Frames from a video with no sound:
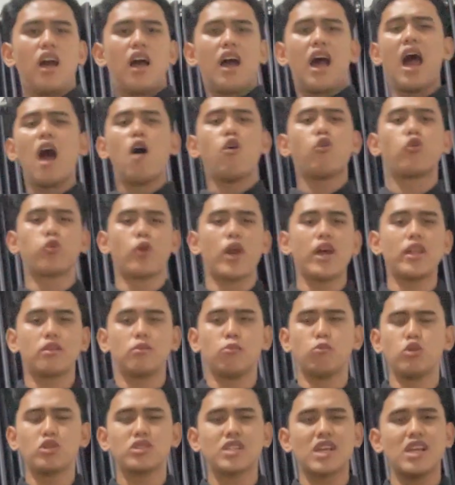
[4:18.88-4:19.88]
how
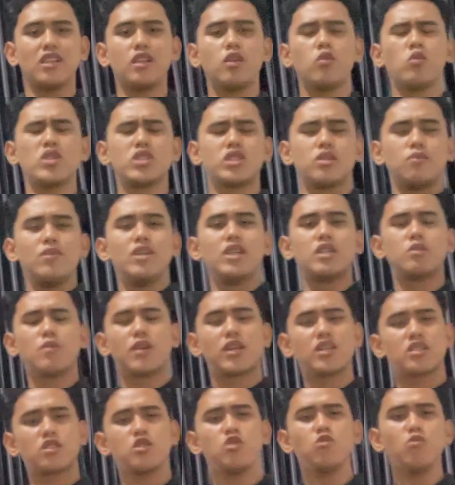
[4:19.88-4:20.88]
great multilingualism is,
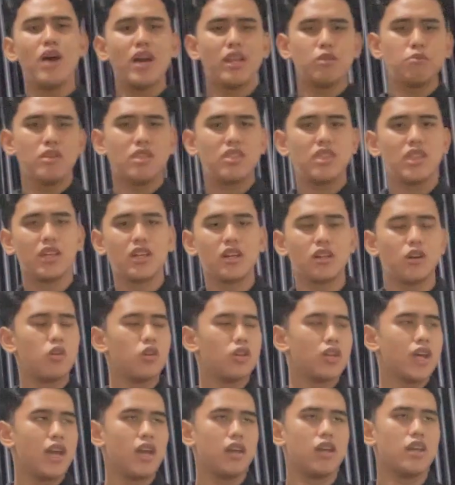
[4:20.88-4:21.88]
because you might be thinking,
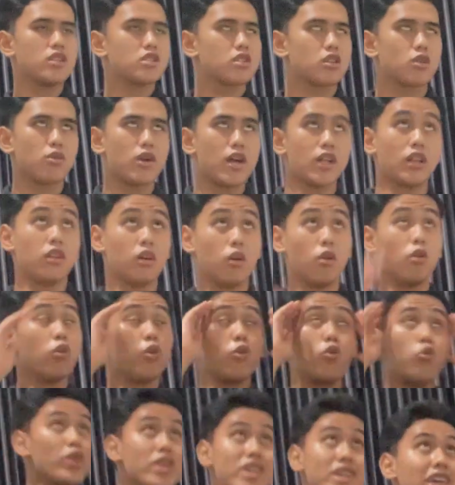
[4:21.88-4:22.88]
okay, it's great.
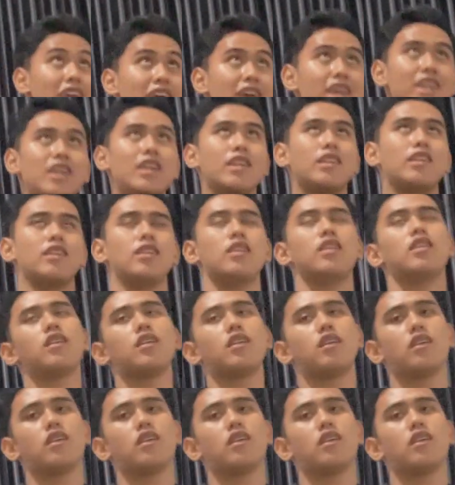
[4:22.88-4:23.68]
We get it.